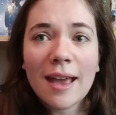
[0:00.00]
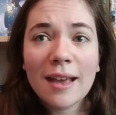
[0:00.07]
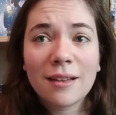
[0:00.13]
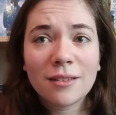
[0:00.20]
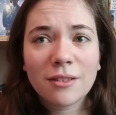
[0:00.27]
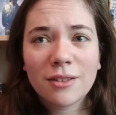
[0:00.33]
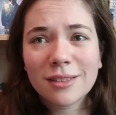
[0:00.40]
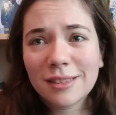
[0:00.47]

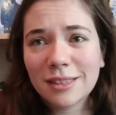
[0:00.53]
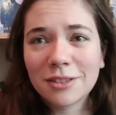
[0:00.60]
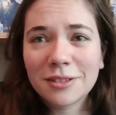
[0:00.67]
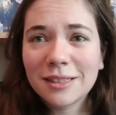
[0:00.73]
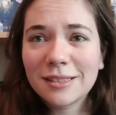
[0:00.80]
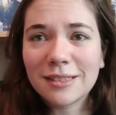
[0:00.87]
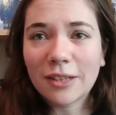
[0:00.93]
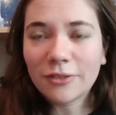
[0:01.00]
And this
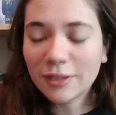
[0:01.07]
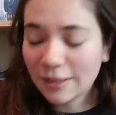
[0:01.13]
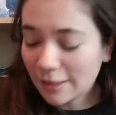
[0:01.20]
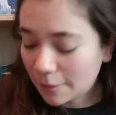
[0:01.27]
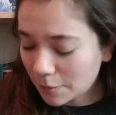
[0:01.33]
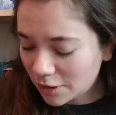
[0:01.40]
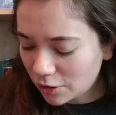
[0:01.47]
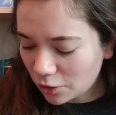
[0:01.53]
series definitely
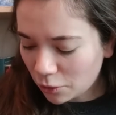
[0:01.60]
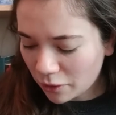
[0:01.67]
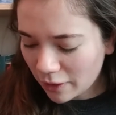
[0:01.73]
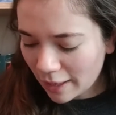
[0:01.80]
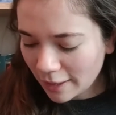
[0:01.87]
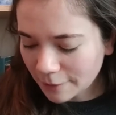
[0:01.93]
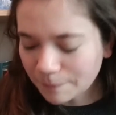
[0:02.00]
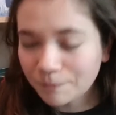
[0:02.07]
seems to do
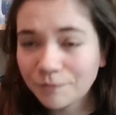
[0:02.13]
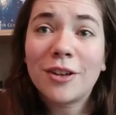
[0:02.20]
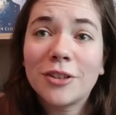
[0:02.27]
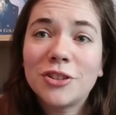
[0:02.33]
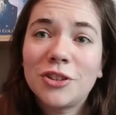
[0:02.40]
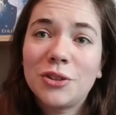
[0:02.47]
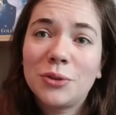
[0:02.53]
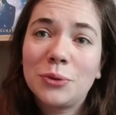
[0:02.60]
that. I
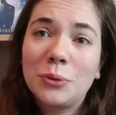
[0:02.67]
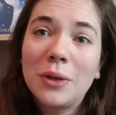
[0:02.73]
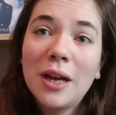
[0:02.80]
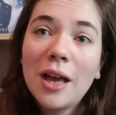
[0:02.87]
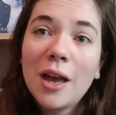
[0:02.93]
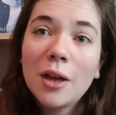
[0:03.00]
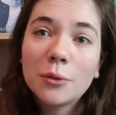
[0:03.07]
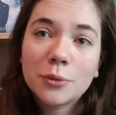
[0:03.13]
got to
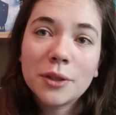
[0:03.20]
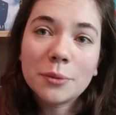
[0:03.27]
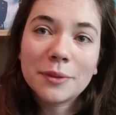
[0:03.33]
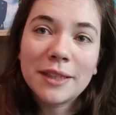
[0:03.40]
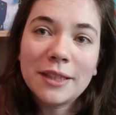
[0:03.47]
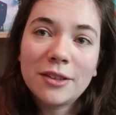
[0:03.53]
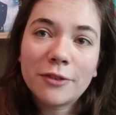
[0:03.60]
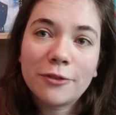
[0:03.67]

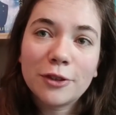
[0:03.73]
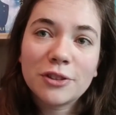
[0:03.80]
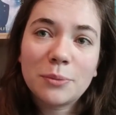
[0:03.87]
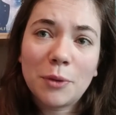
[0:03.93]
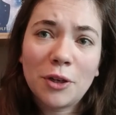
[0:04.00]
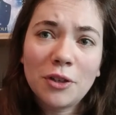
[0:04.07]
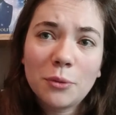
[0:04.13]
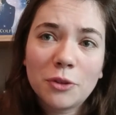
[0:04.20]
reread the first
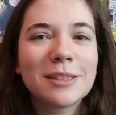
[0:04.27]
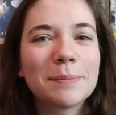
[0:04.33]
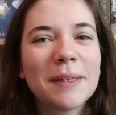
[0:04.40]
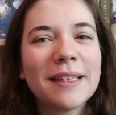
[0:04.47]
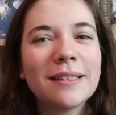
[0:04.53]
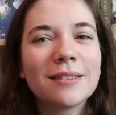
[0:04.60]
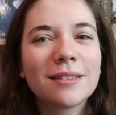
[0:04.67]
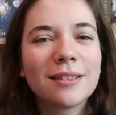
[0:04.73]
book.
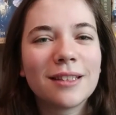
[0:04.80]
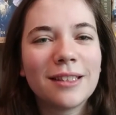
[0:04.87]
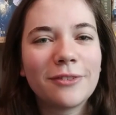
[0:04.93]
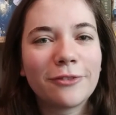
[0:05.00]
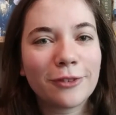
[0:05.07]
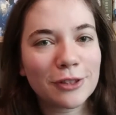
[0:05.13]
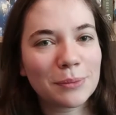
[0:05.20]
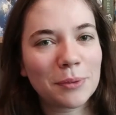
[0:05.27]
Despite the
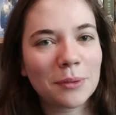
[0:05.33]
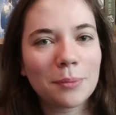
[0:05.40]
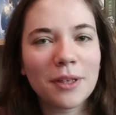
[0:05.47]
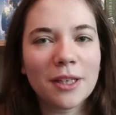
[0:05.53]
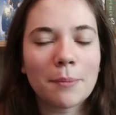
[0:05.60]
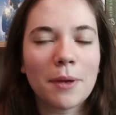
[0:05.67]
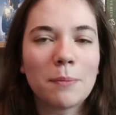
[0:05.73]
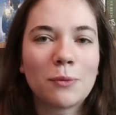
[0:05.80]
first book
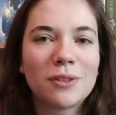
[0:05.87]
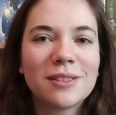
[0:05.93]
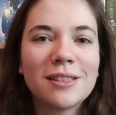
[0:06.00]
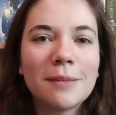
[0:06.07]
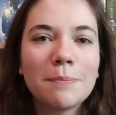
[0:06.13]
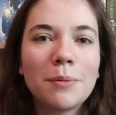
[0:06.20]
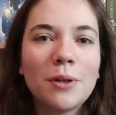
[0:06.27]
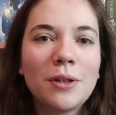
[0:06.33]
being a bit more
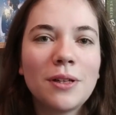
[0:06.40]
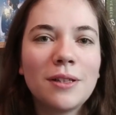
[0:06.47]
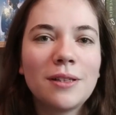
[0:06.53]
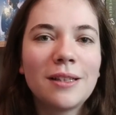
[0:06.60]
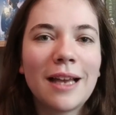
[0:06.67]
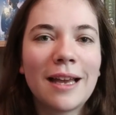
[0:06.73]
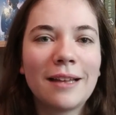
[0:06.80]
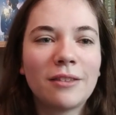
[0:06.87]

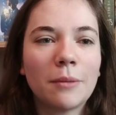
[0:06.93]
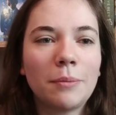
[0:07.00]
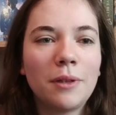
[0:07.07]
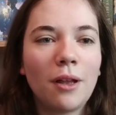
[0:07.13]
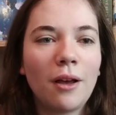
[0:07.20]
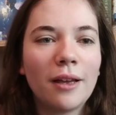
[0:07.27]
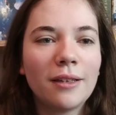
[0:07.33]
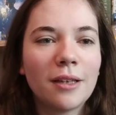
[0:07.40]
simple and the
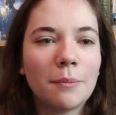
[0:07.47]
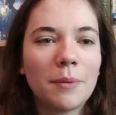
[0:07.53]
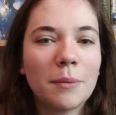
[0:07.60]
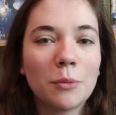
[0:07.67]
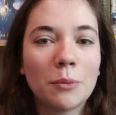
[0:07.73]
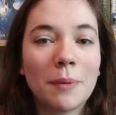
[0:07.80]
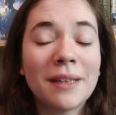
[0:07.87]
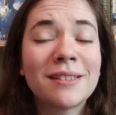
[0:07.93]
plot a
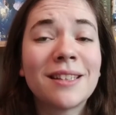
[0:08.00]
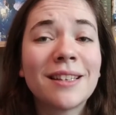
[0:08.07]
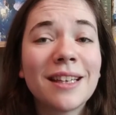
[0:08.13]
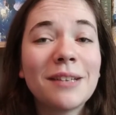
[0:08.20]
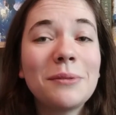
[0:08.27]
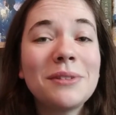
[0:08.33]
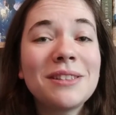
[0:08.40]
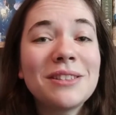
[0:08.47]
bit more basic,
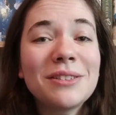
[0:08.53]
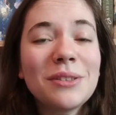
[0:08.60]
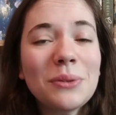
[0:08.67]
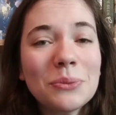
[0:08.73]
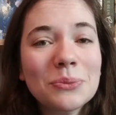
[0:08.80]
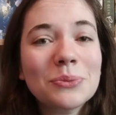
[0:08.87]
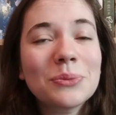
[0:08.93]
it was still